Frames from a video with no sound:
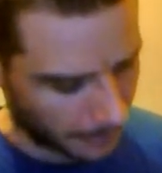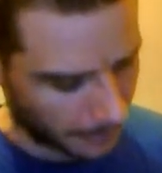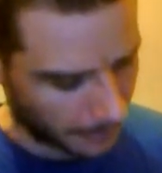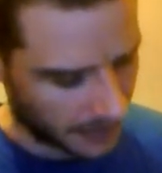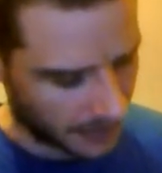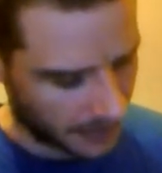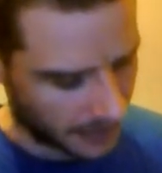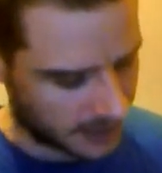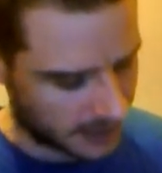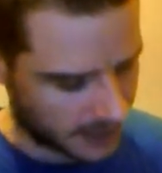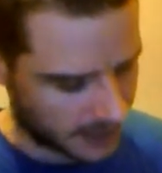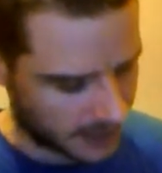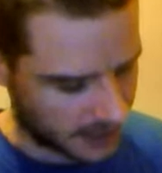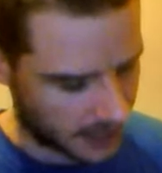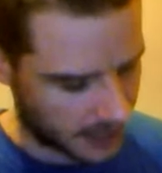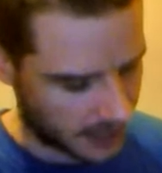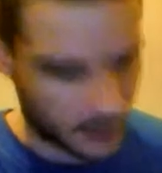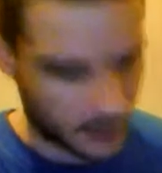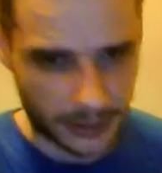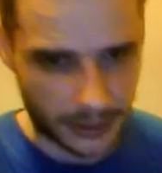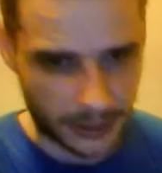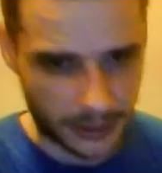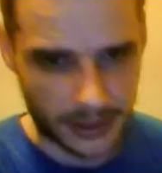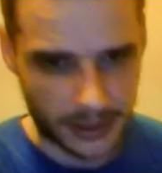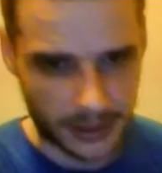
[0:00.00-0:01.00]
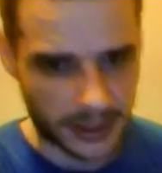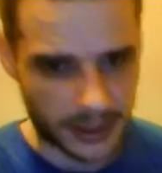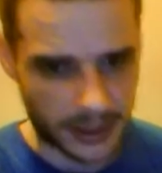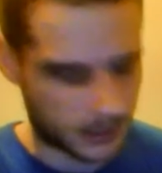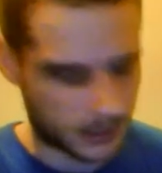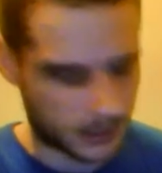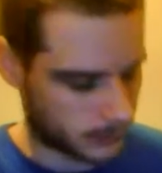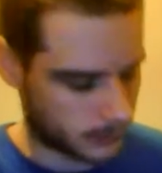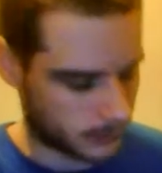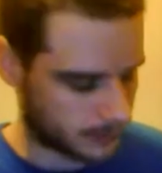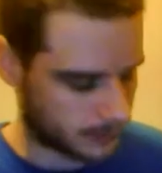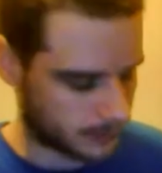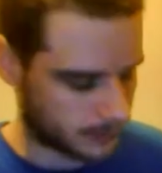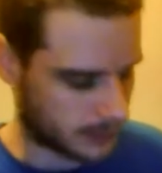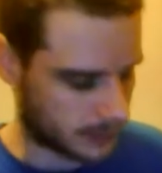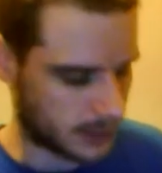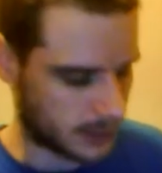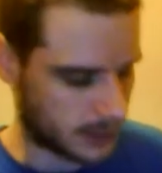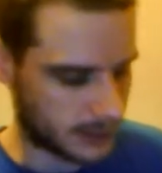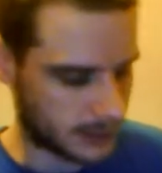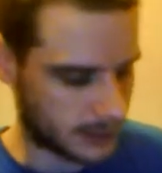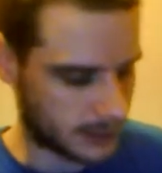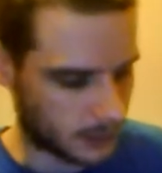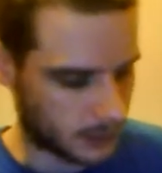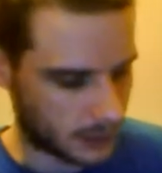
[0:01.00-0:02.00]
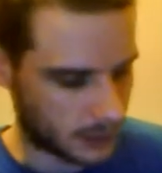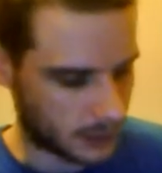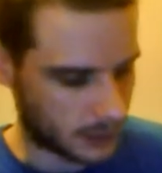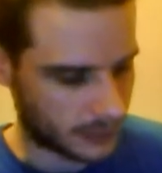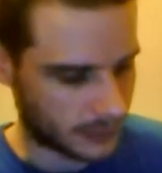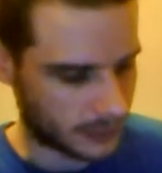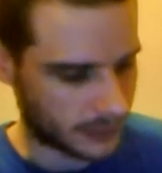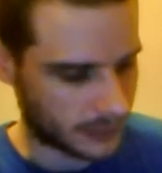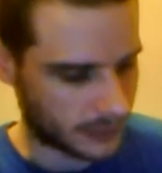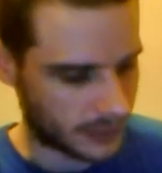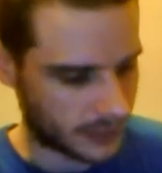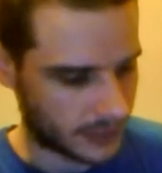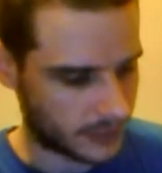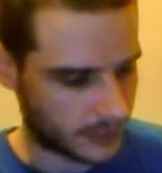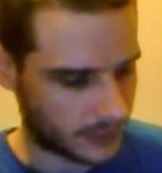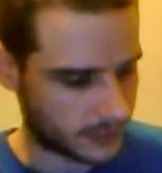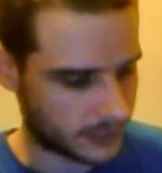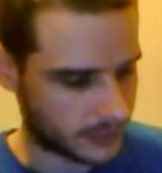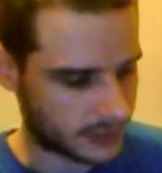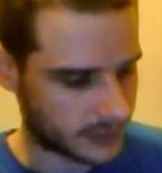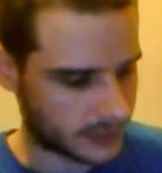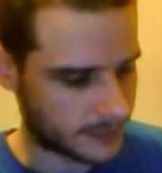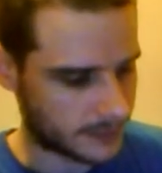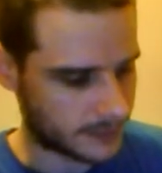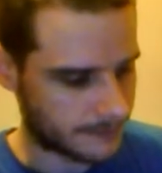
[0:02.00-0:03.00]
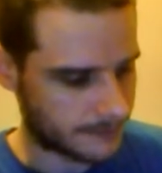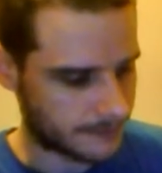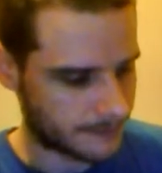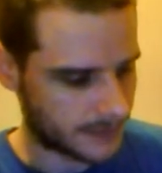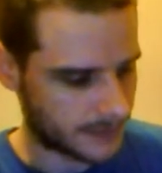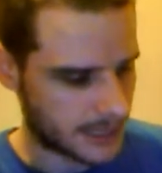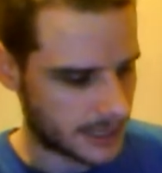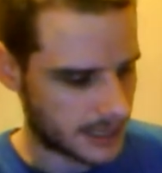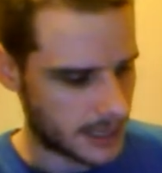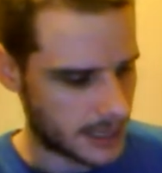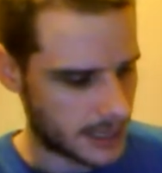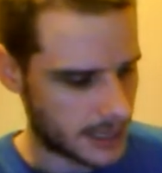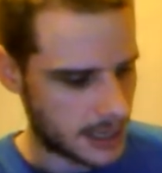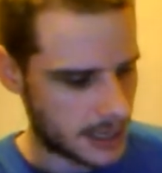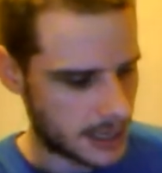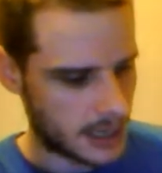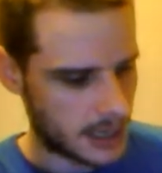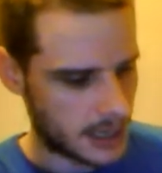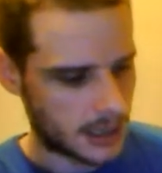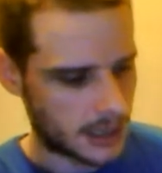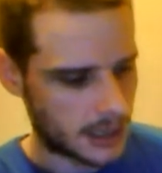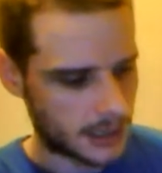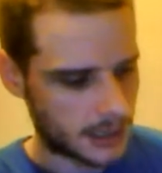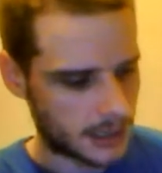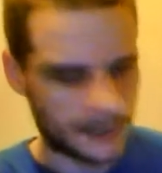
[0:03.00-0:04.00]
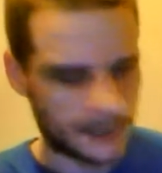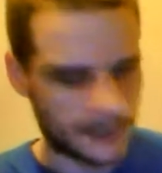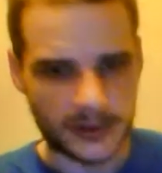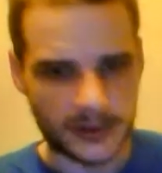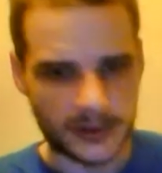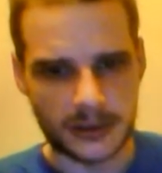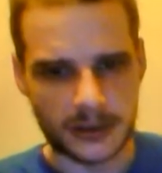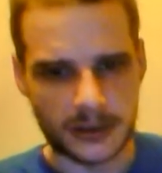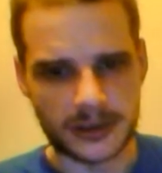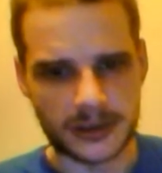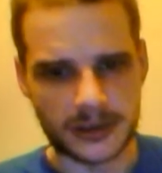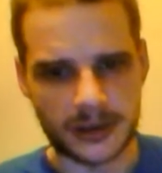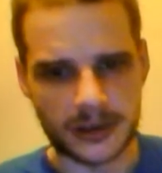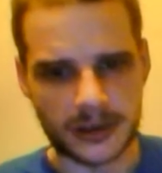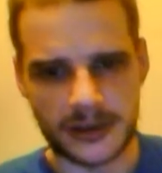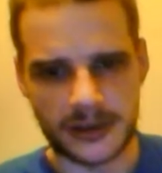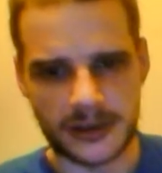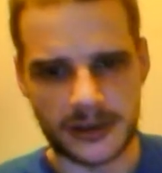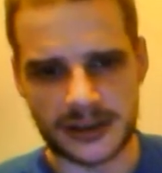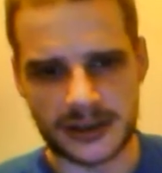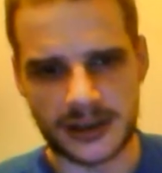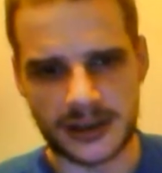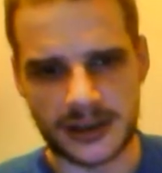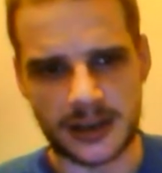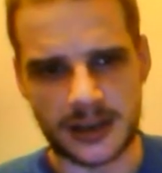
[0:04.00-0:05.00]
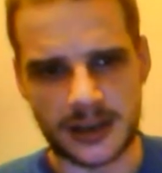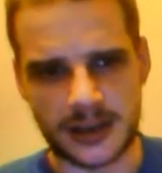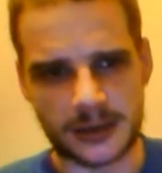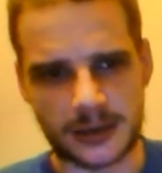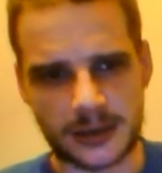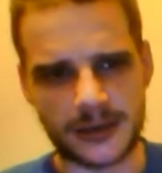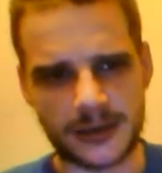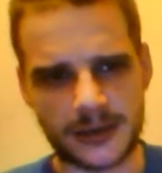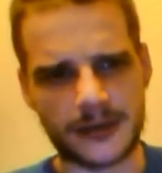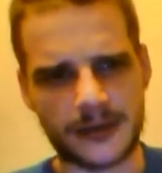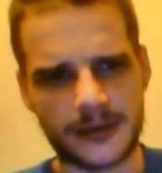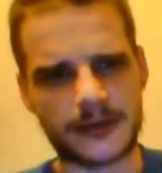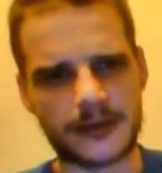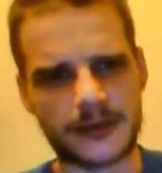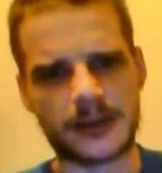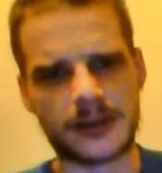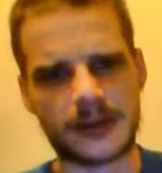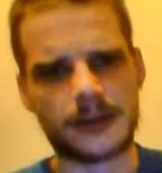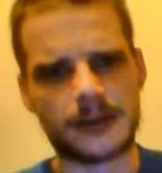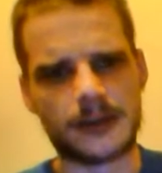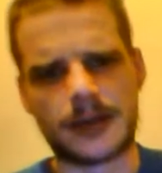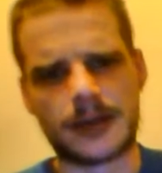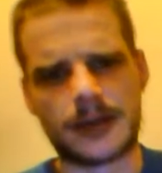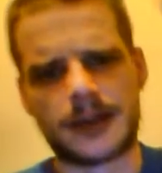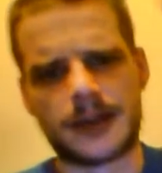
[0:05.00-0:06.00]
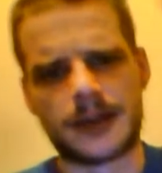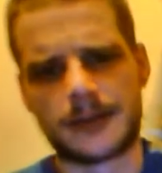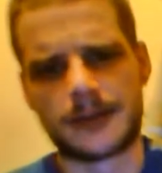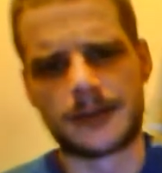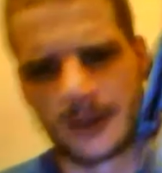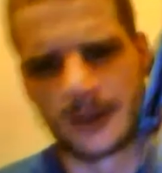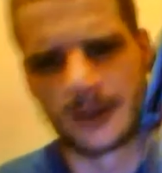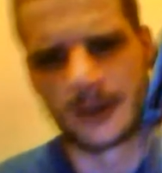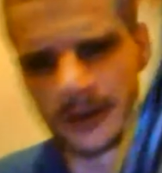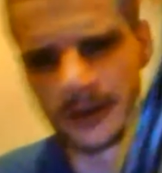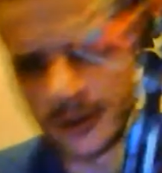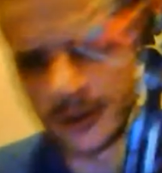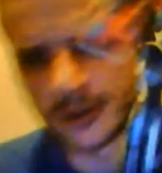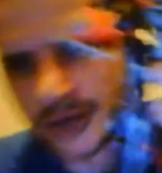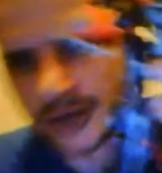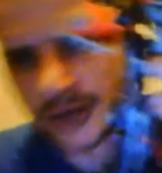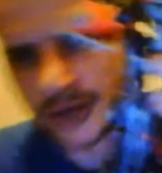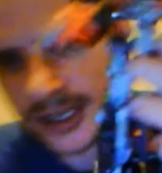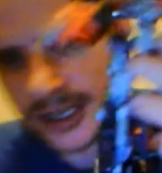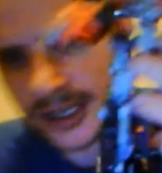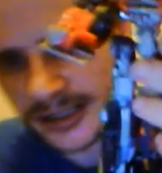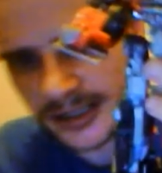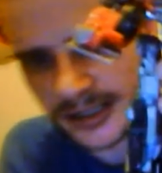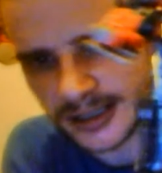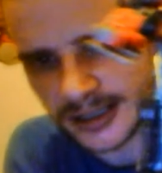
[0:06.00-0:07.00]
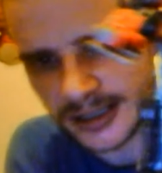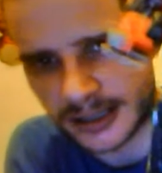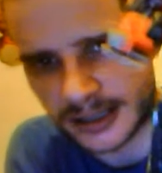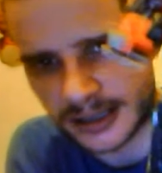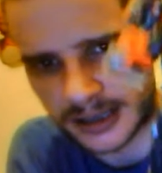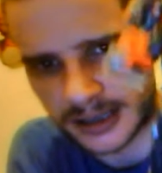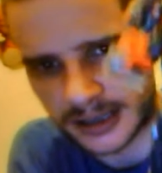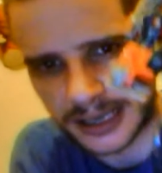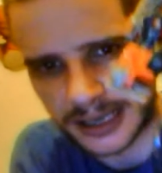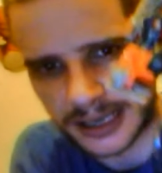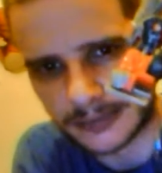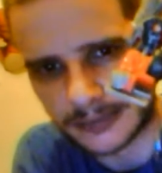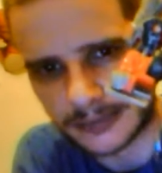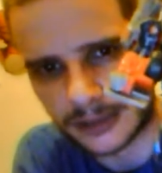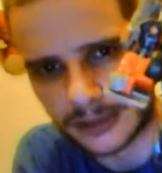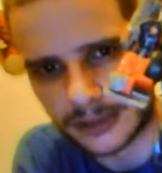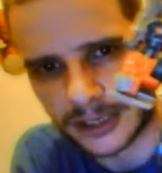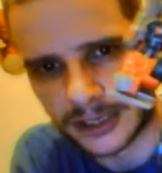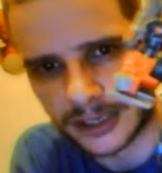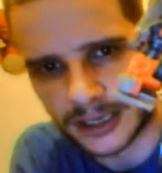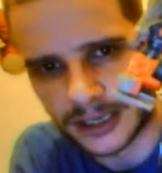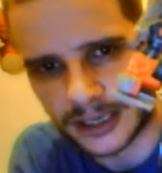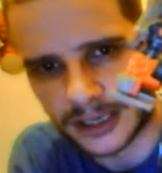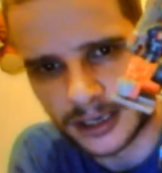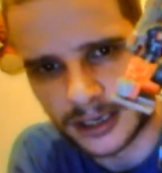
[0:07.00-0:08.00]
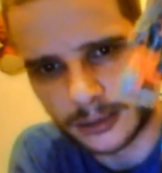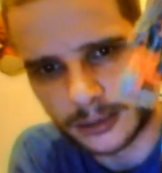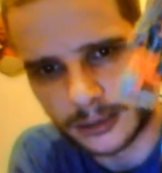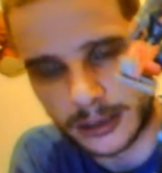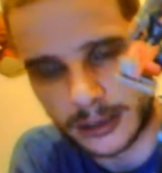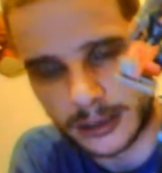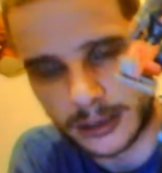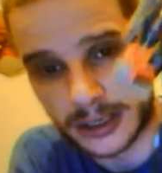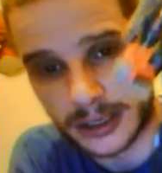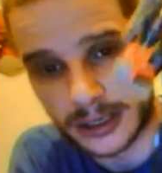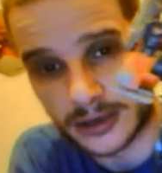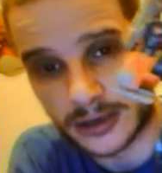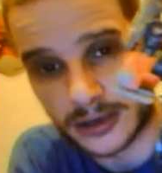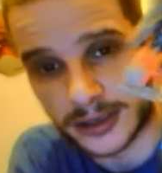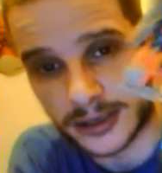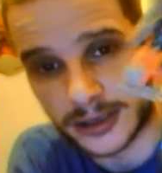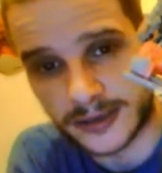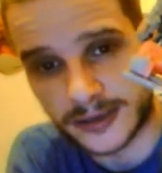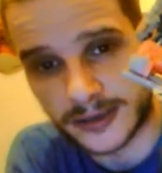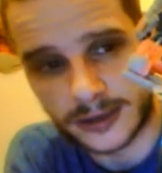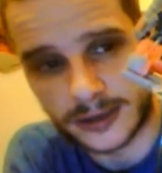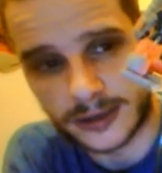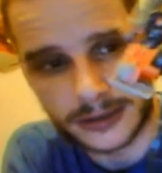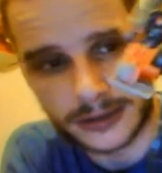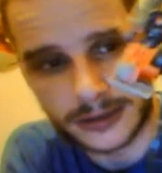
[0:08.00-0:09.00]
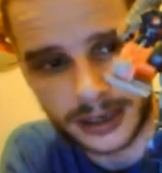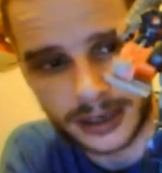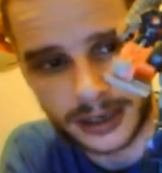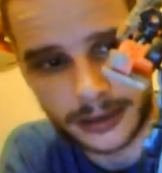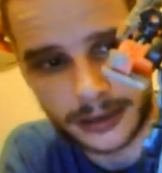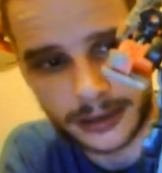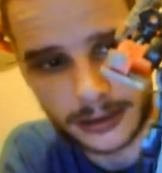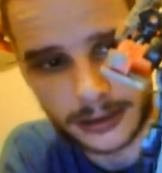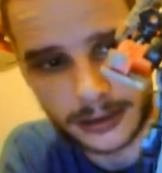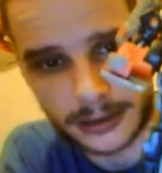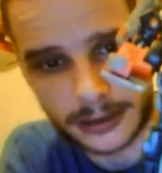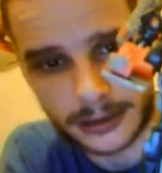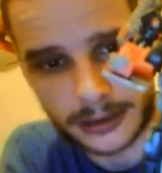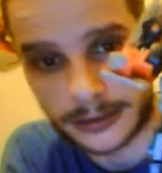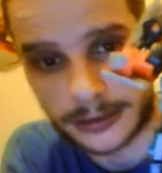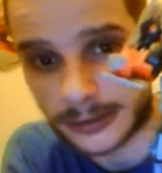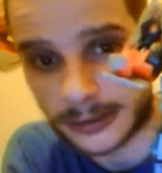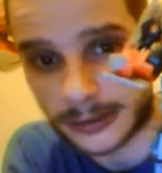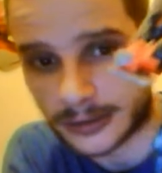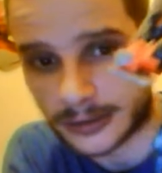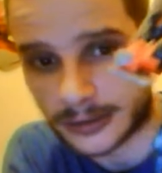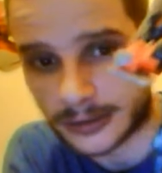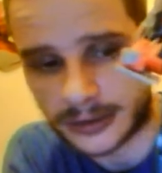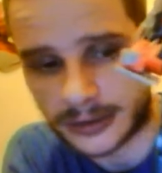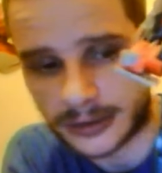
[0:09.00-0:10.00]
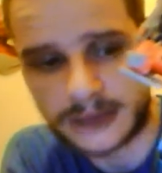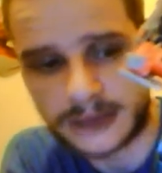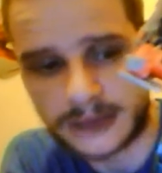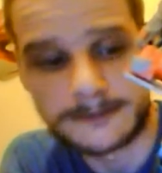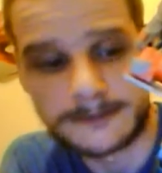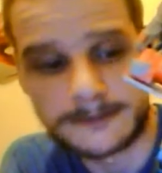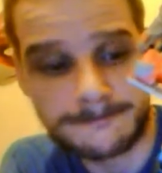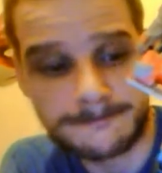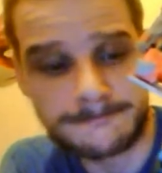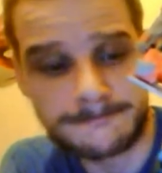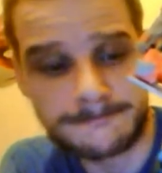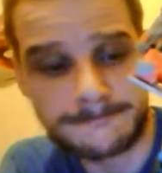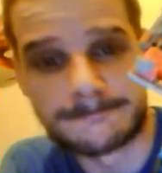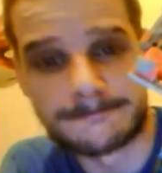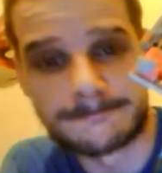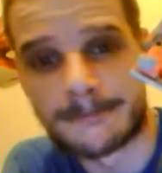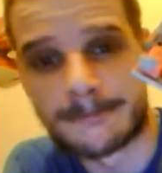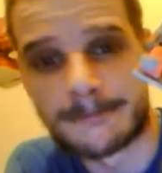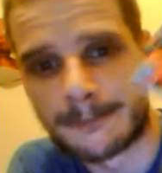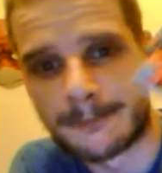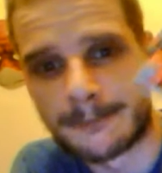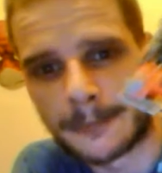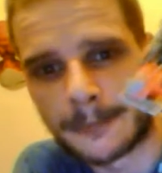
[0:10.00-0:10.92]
Now, the character, he is becoming one of my favourites. Also got this guy, who was like £15 from the Ultra Trading Centre. I had money and I wanted a Transformer, and I thought Optimus Prime,